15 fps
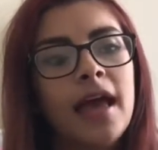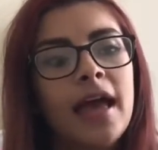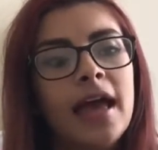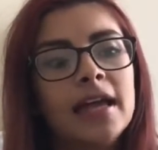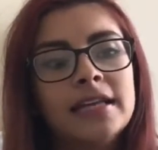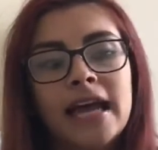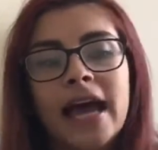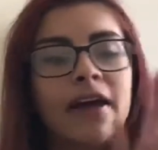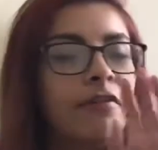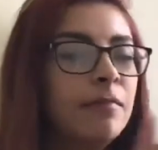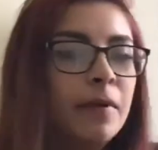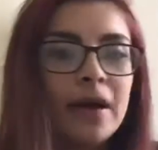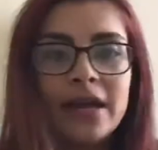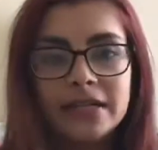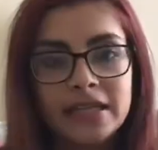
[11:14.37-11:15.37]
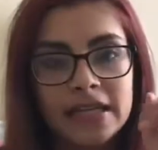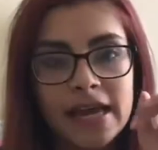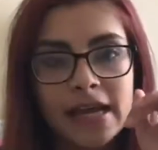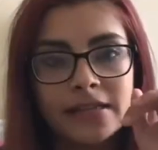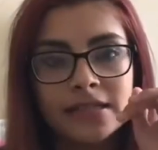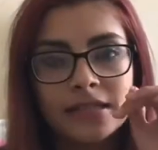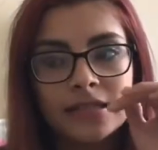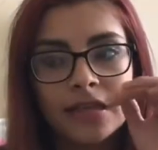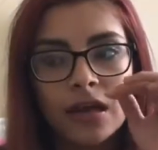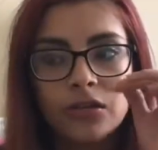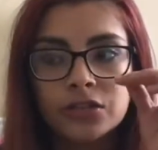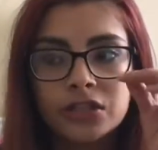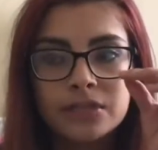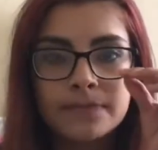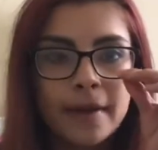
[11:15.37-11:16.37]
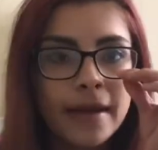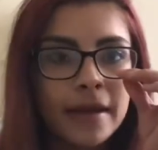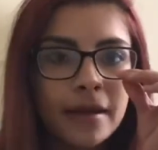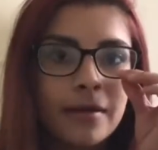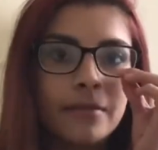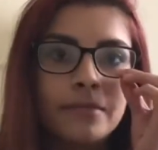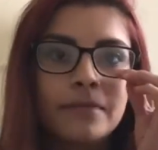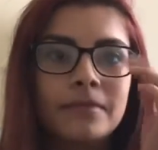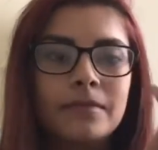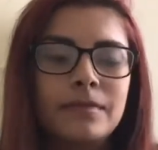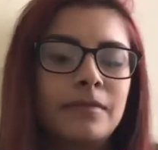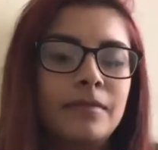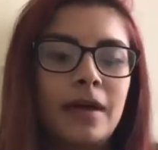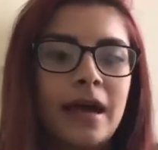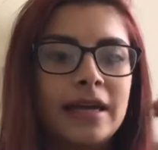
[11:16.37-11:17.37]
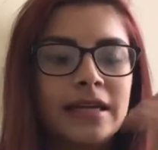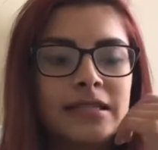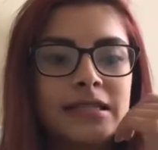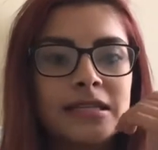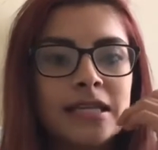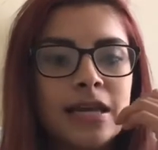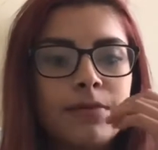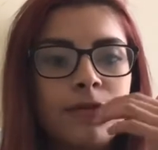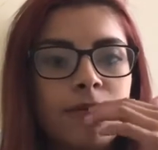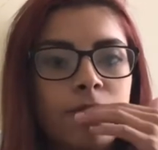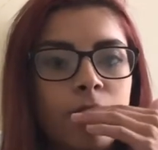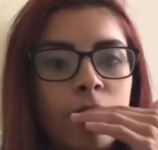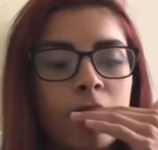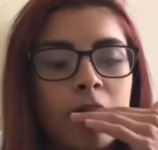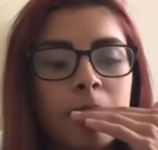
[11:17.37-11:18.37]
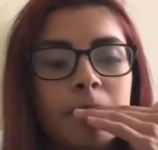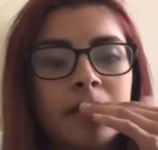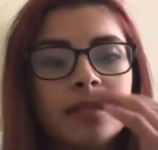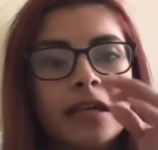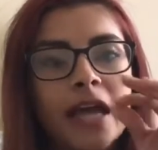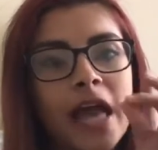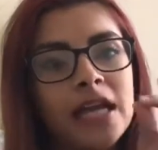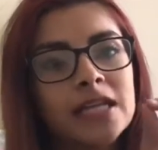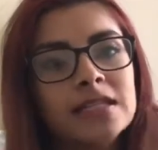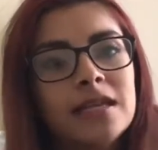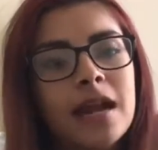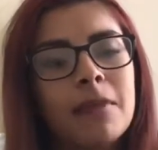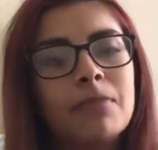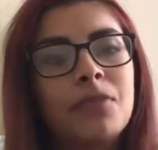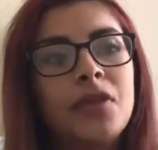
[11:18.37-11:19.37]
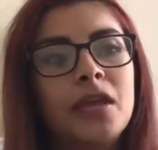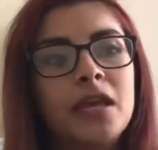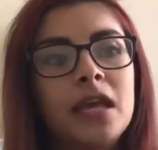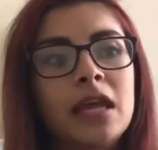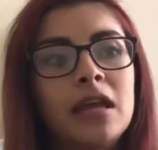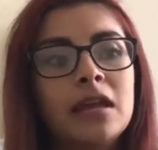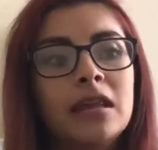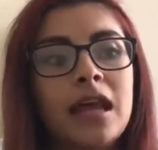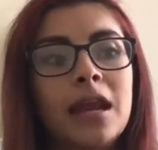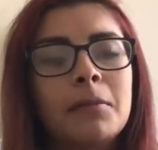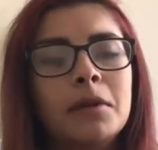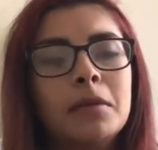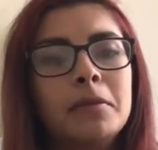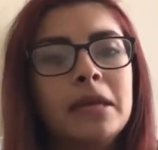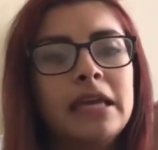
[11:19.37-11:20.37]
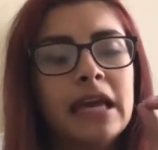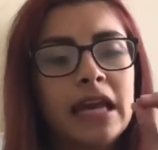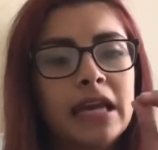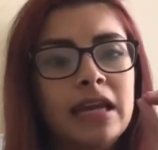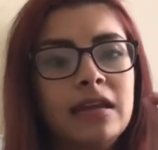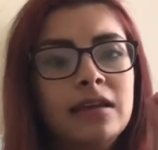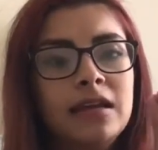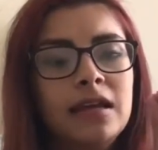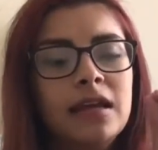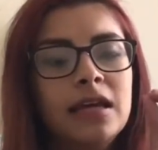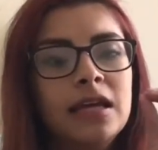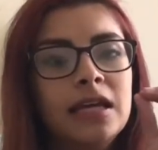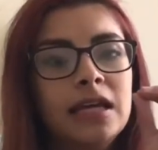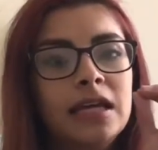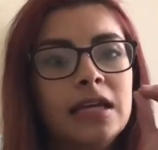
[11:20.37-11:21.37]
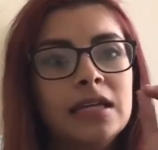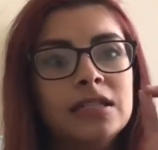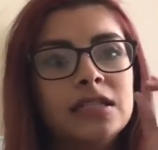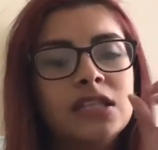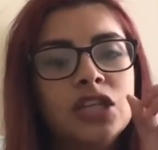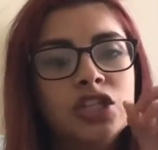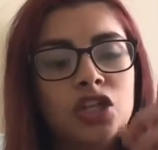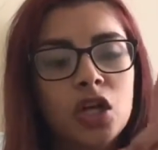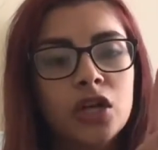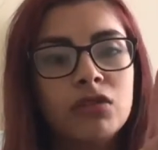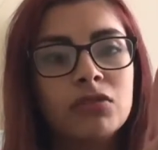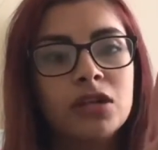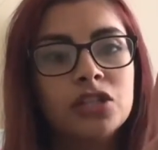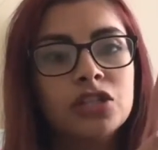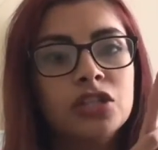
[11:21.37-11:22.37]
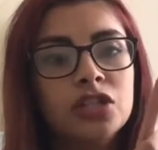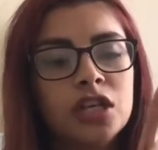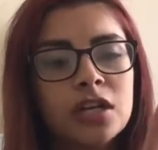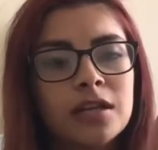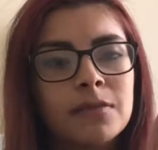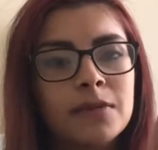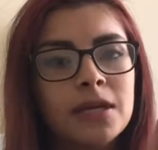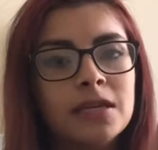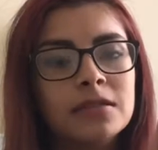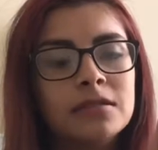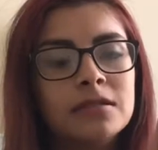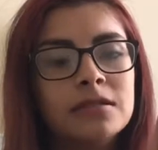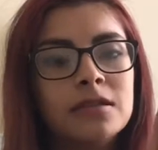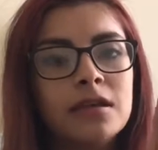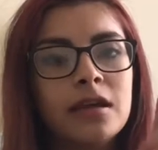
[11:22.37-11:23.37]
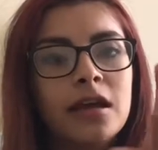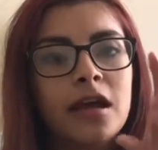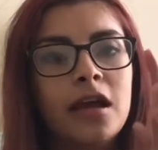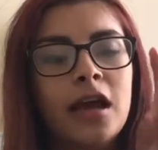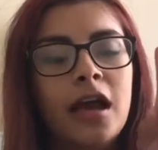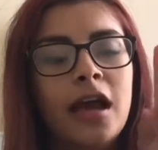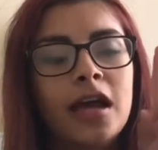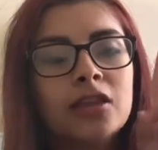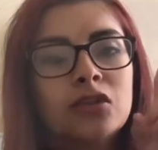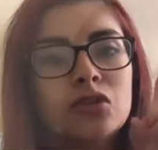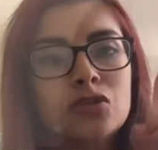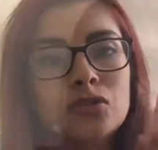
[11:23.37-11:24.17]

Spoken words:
And I haven't bought any candies. I'll just buy them, I guess, the day before. But the candies that I'm thinking that I'm gonna be getting is the Jolly Rancher jelly beans and the